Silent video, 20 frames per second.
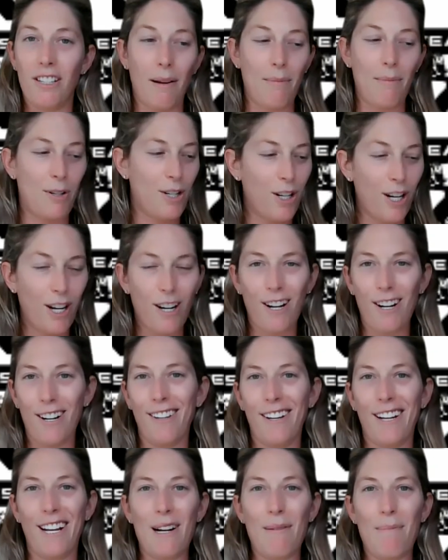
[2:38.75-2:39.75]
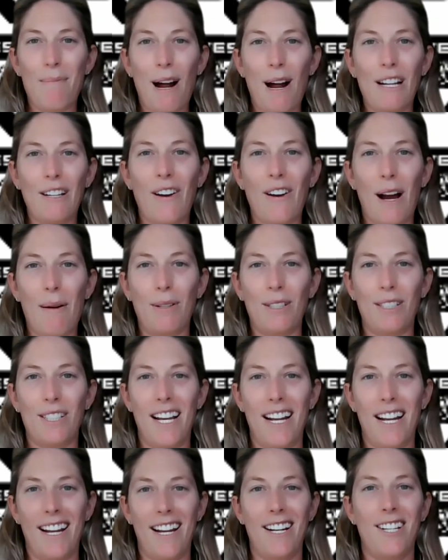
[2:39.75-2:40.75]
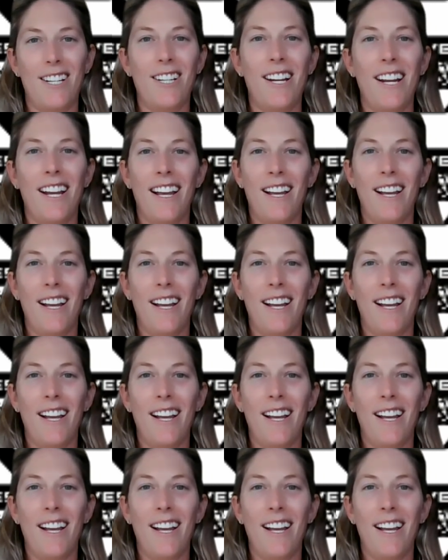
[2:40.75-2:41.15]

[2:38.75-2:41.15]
I'm sure you're going to look at your body fat percentage.